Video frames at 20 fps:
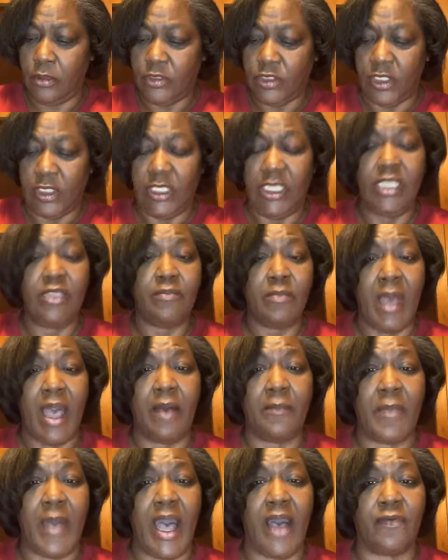to keep
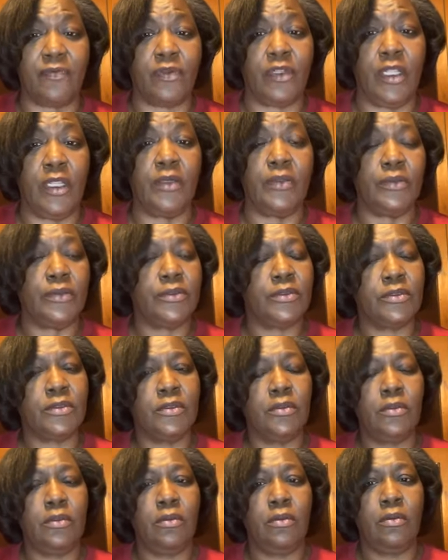my mouth closed
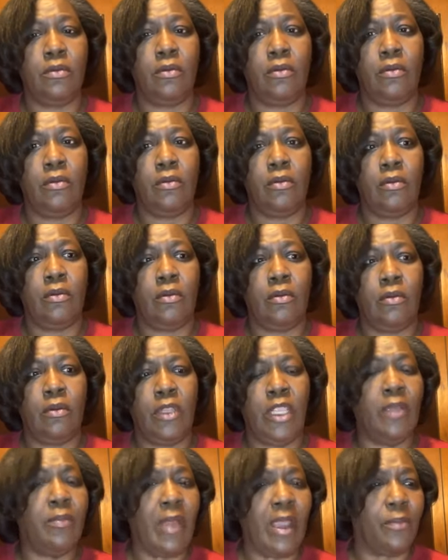
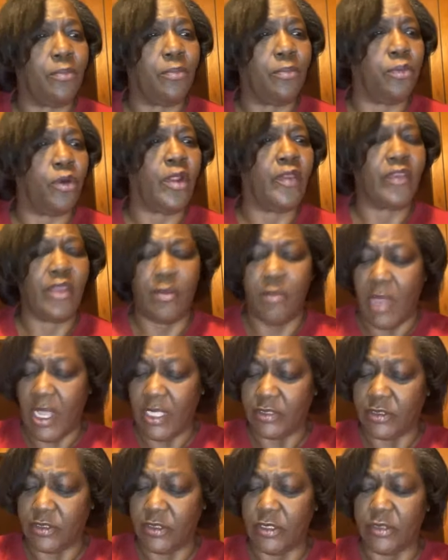and my brother and my
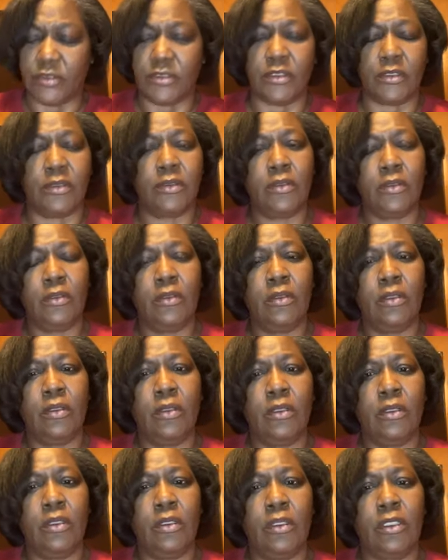sister
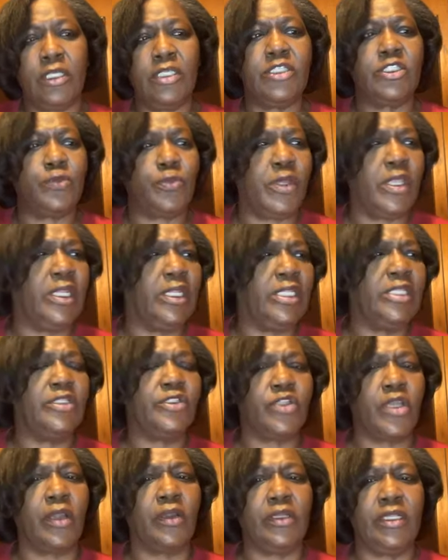can spend
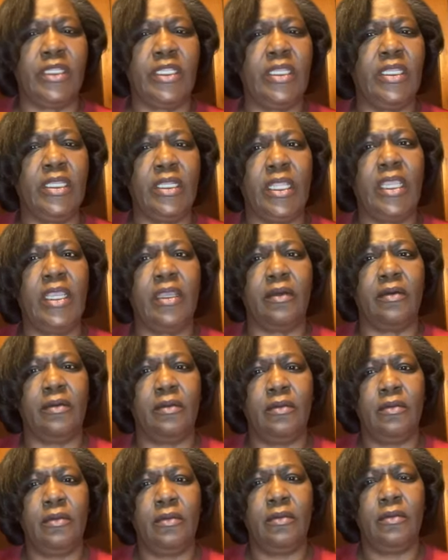eternity in hell?
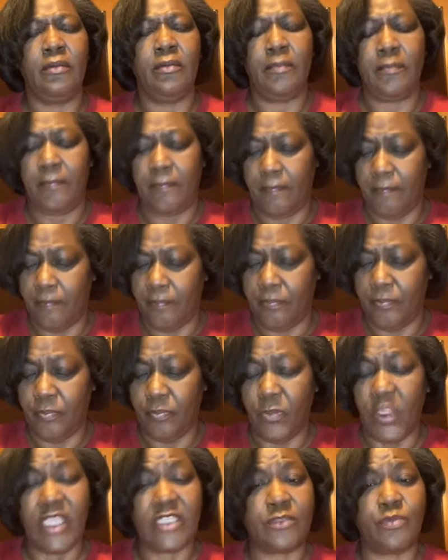
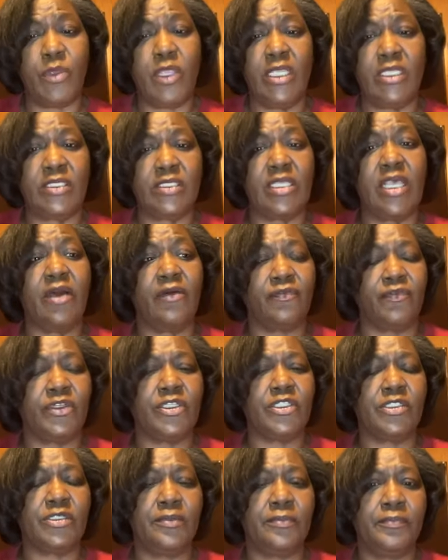That's being
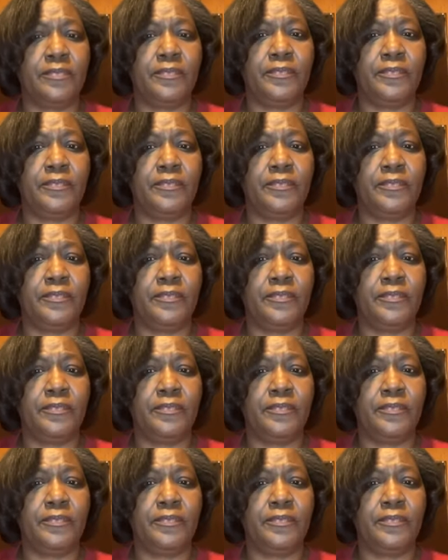selfish.